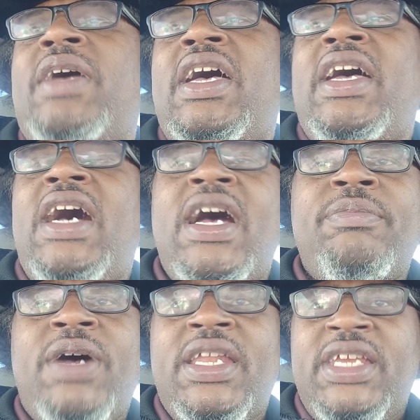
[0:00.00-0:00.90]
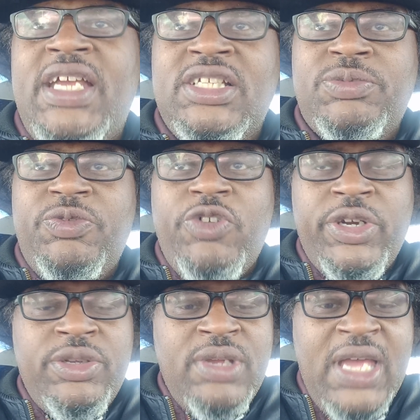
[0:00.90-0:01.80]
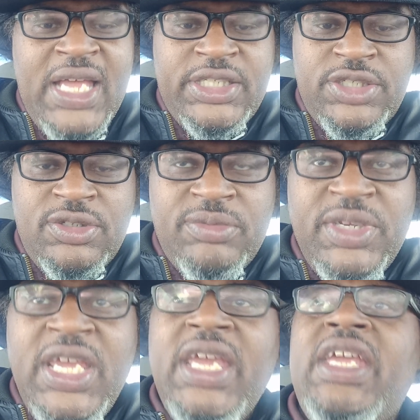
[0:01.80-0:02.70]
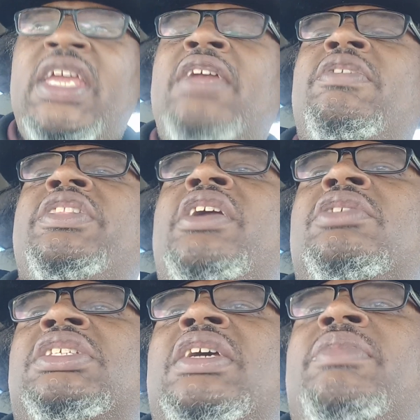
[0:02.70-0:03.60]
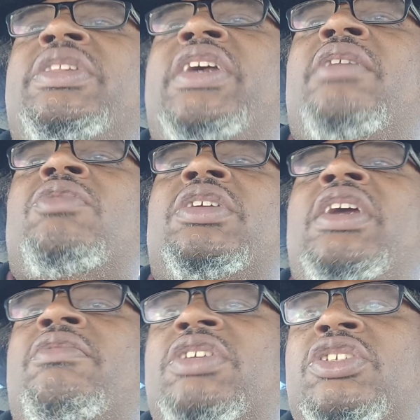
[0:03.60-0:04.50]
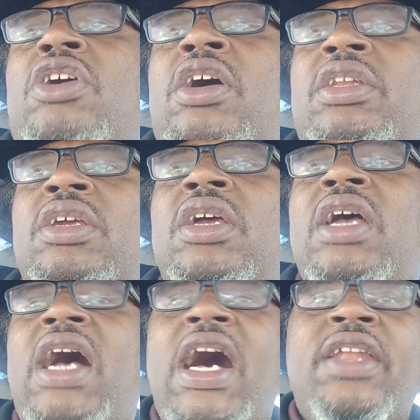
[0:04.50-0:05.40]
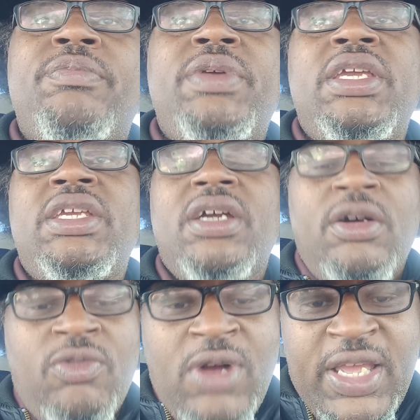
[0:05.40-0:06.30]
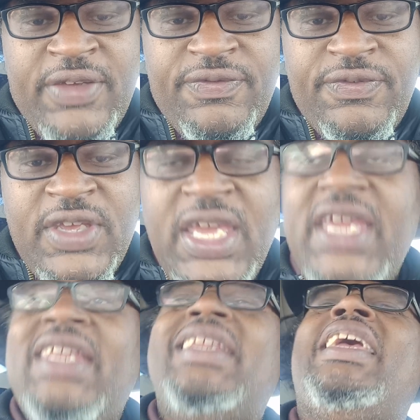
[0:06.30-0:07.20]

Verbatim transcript: had high body counts before you got to them, and even though some of them were never taught how to be a wife, and